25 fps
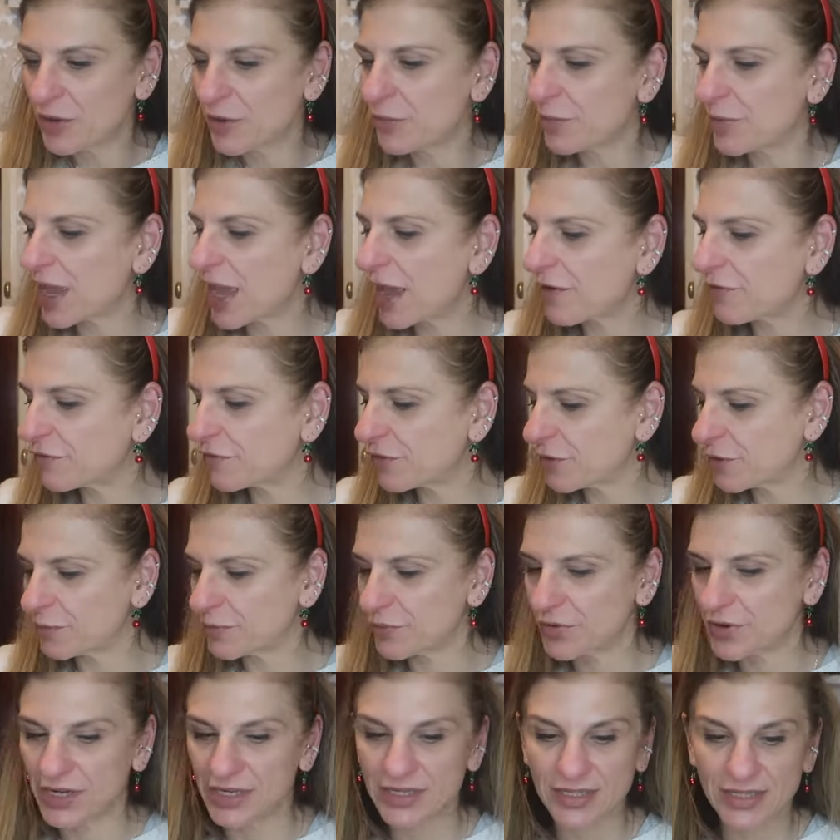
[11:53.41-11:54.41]
we have
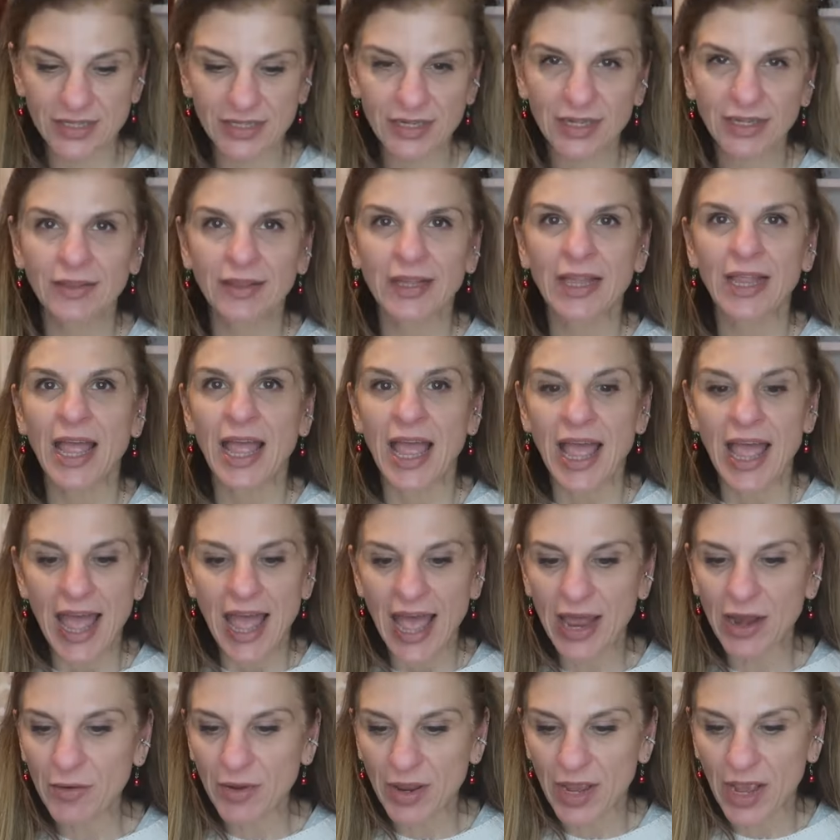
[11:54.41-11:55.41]
footprints.
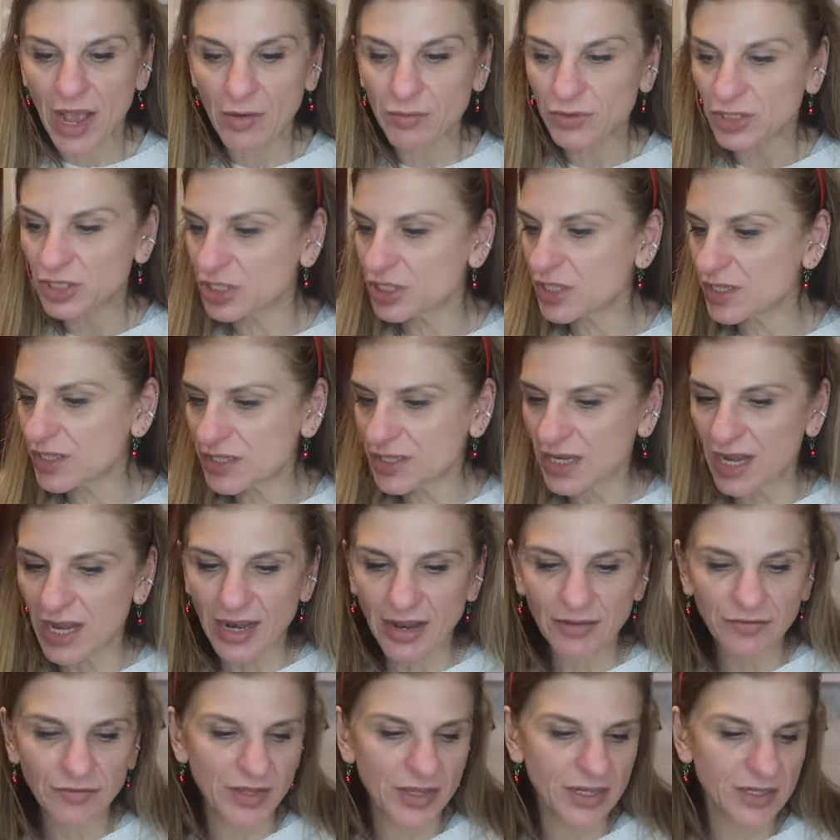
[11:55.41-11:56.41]
Anyway, I
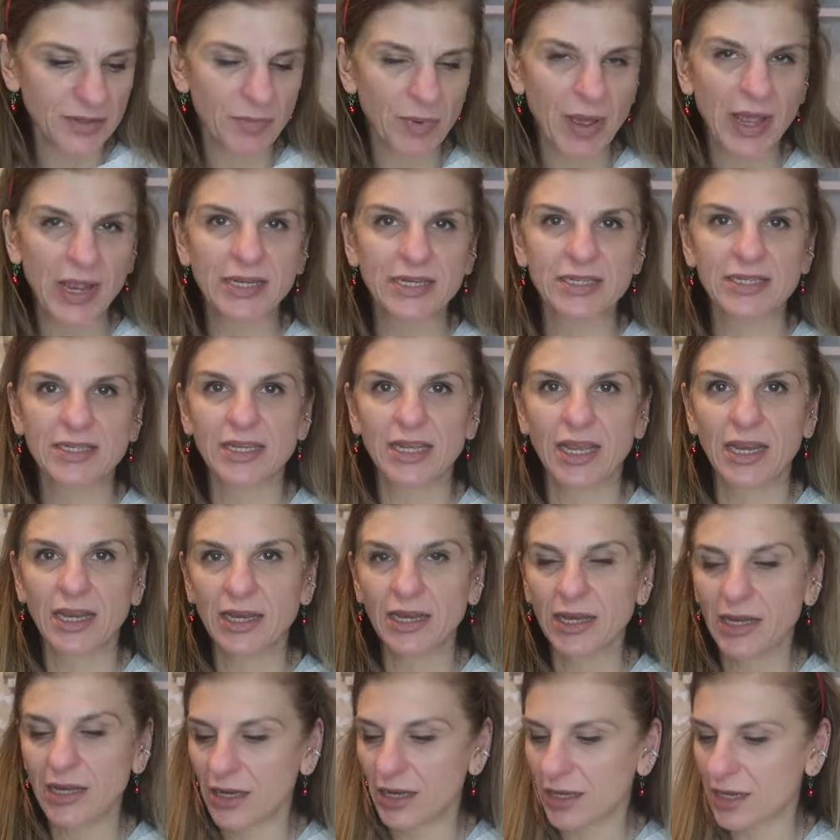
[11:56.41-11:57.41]
left this bag sitting
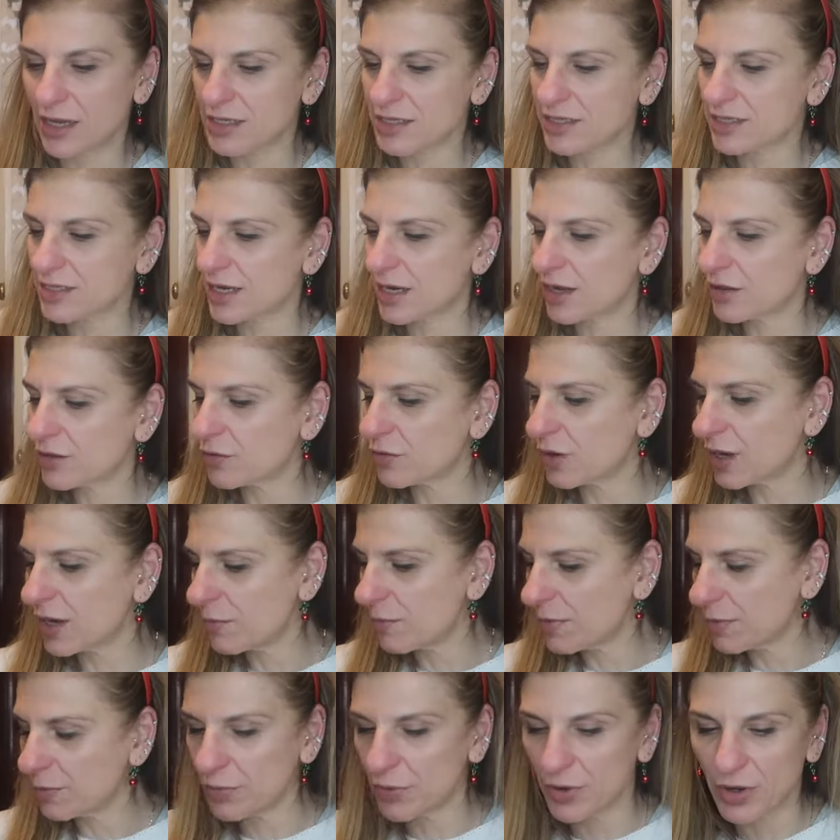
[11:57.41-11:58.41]
here last night. I thought, let
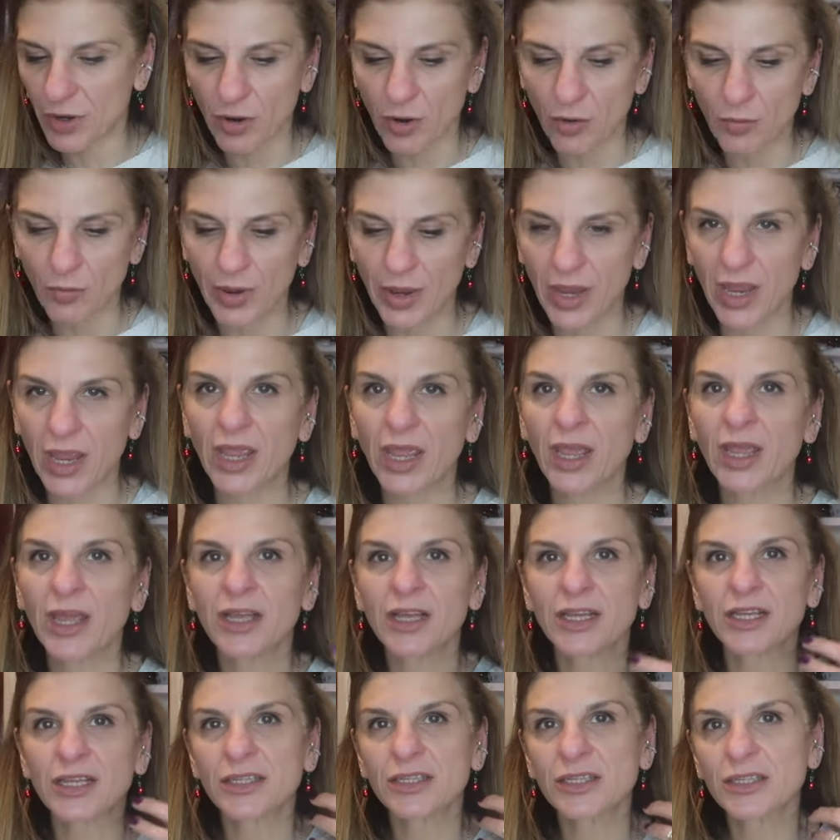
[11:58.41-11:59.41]
me put it away.
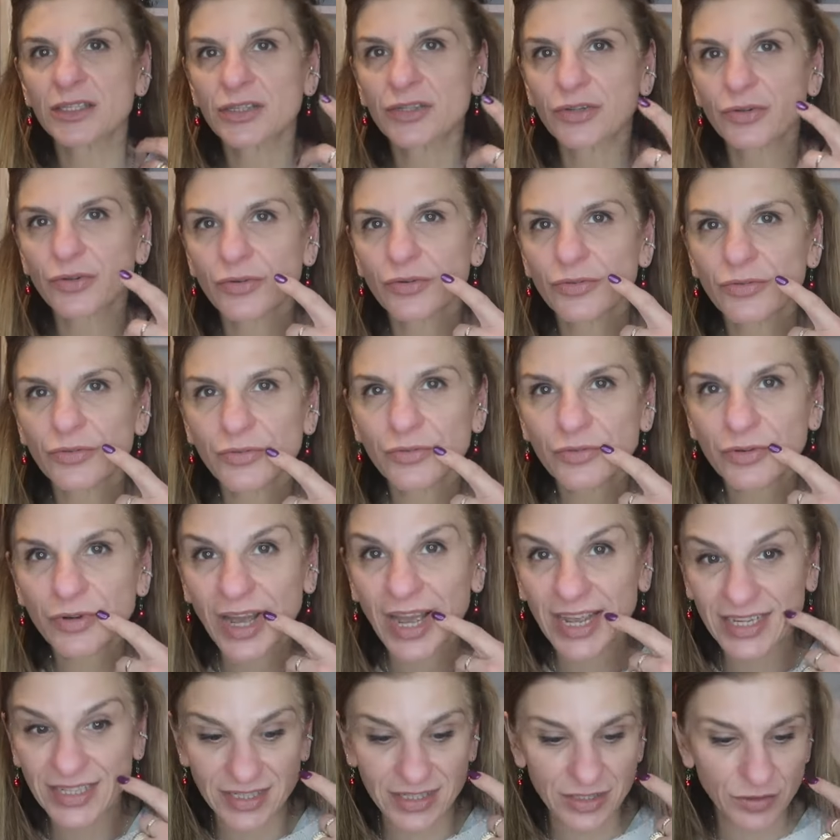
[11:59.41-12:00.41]
So
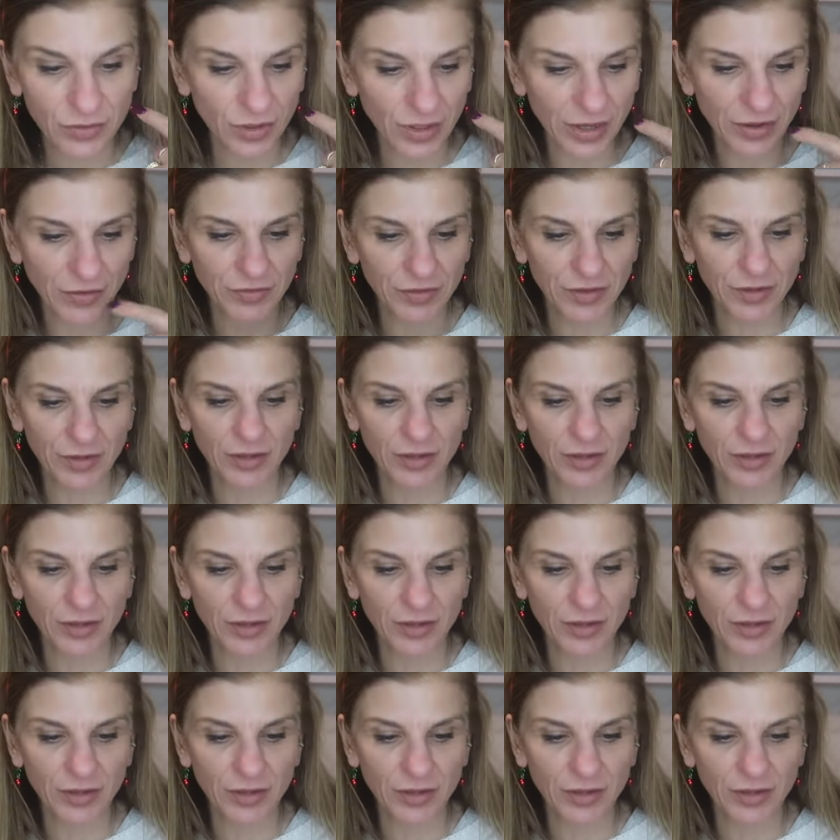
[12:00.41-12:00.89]
I still left